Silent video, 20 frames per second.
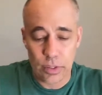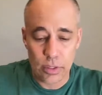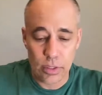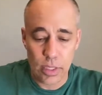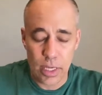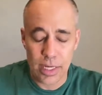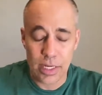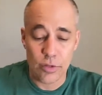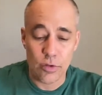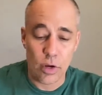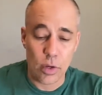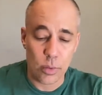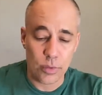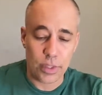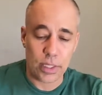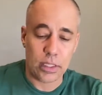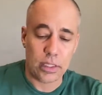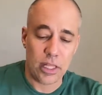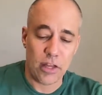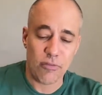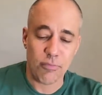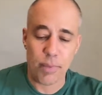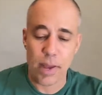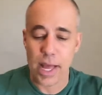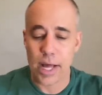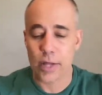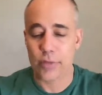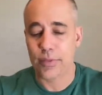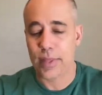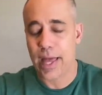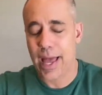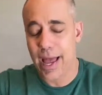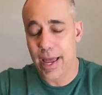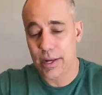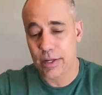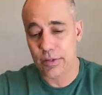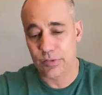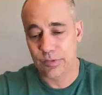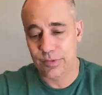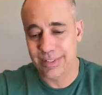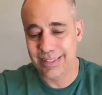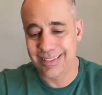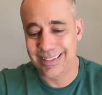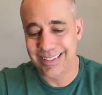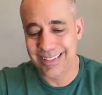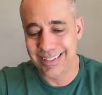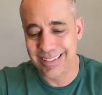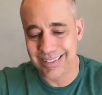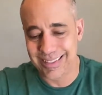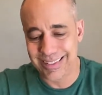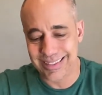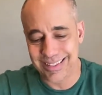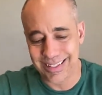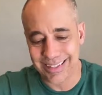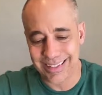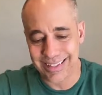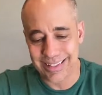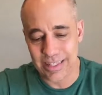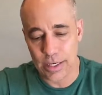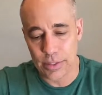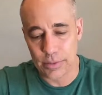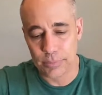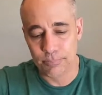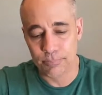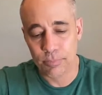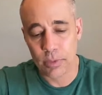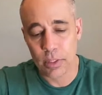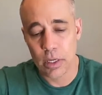any dog with a cleft palate that had a CT study done.